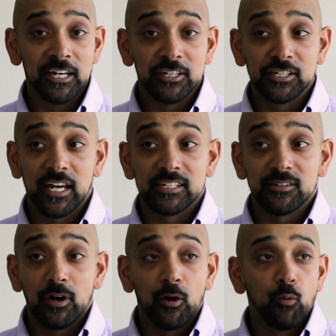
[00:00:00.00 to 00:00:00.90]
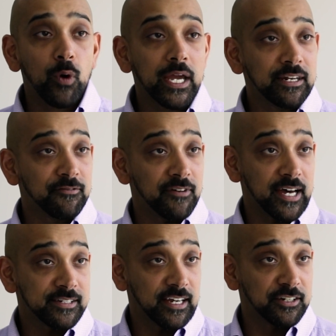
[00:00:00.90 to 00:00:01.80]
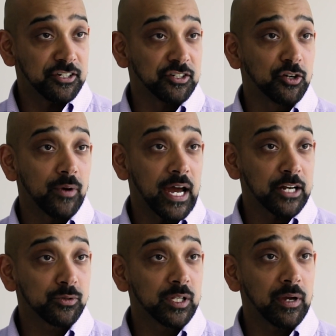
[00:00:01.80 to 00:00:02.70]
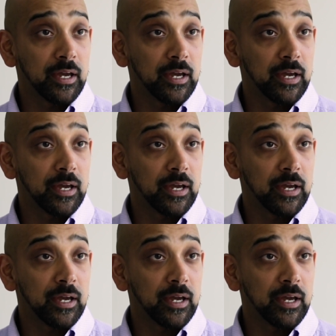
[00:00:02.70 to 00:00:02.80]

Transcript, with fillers: She has a, a, weighted vest and she's gradually